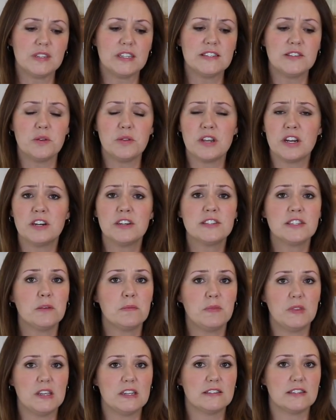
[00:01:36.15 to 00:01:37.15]
So there are
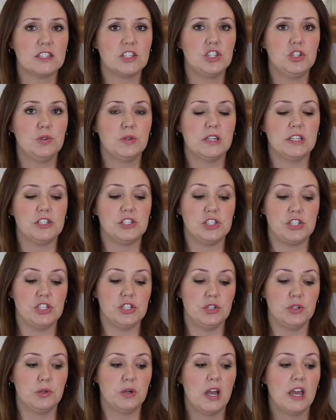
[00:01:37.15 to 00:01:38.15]
some things that you can
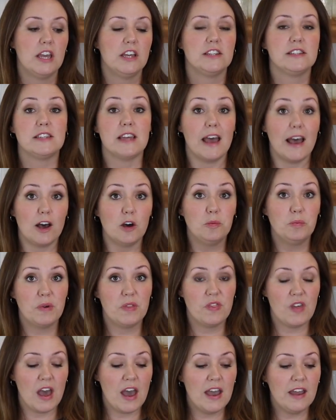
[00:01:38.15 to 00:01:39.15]
do to help
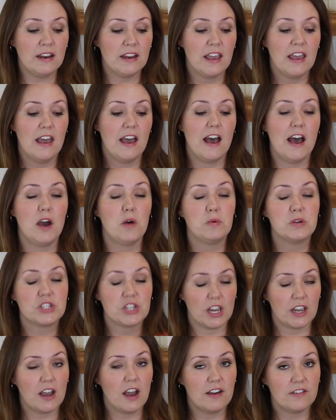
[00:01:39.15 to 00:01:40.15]
with that, which
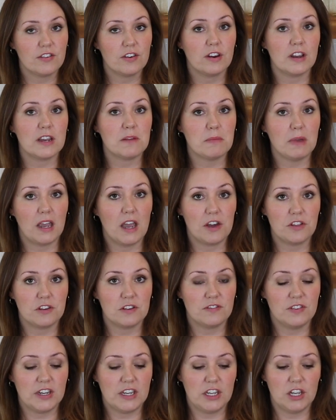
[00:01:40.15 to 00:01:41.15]
I cover in my
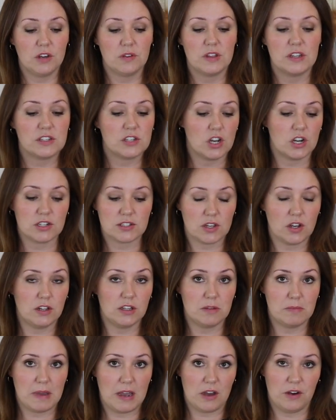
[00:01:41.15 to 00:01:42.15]
other video that talks
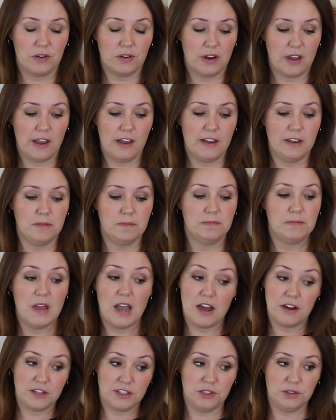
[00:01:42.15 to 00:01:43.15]
all about
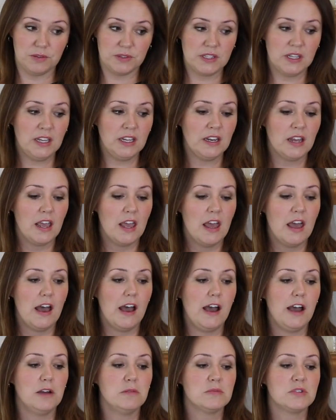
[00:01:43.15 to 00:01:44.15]
how to use it.
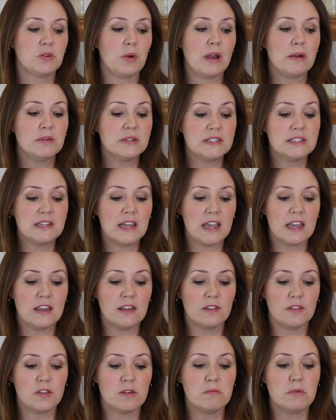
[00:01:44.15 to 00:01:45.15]
So I would
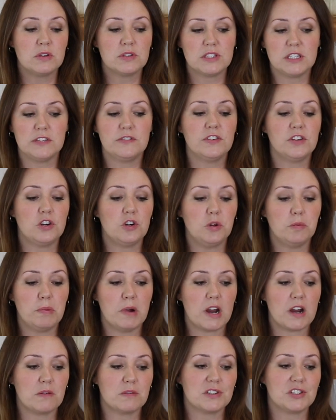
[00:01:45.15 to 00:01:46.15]
say the most difficult
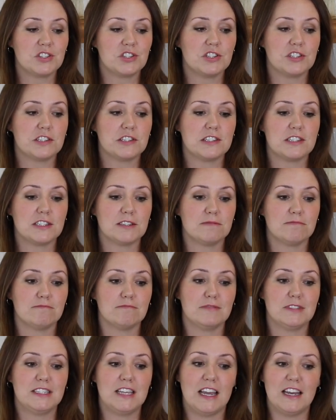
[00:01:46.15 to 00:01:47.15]
part was just
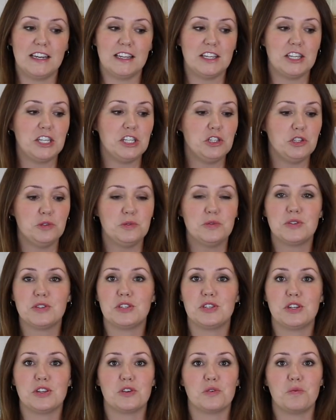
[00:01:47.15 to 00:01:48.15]
getting
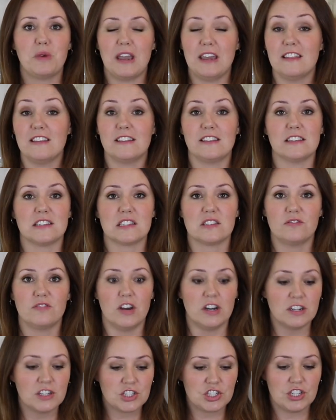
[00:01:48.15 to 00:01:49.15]
used to the way that this
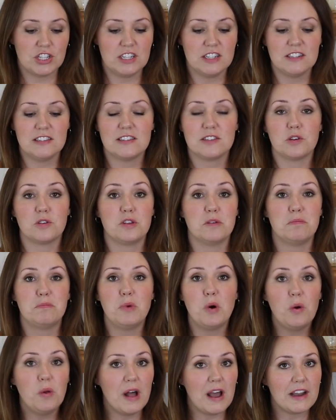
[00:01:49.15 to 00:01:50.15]
functions. So the
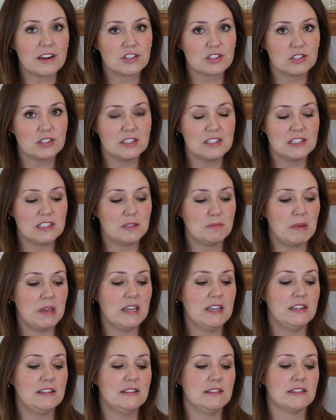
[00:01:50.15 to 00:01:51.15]
bowl actually
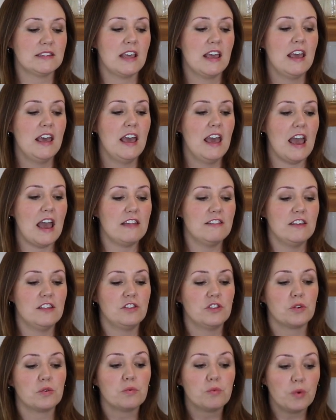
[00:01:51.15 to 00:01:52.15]
spins and
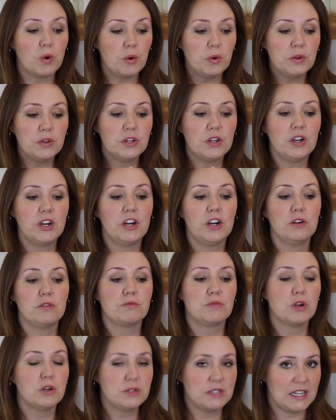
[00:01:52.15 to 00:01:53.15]
then the roller
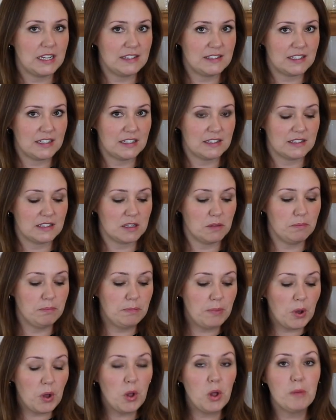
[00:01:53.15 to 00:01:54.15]
rotates against the
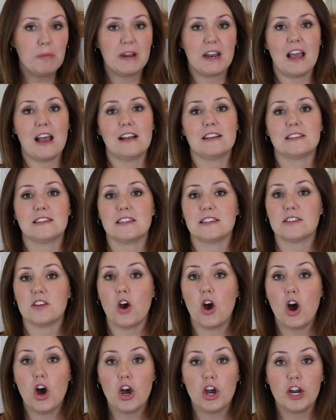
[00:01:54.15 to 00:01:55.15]
bowl, but it has this
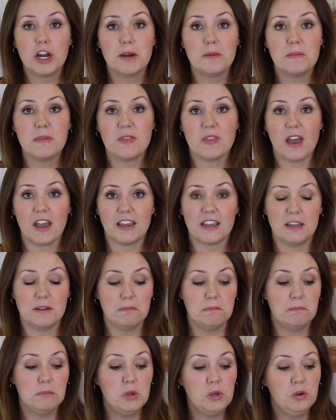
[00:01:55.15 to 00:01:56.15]
arm that
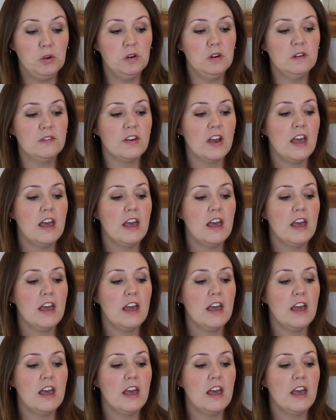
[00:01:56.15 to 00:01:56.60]
can move.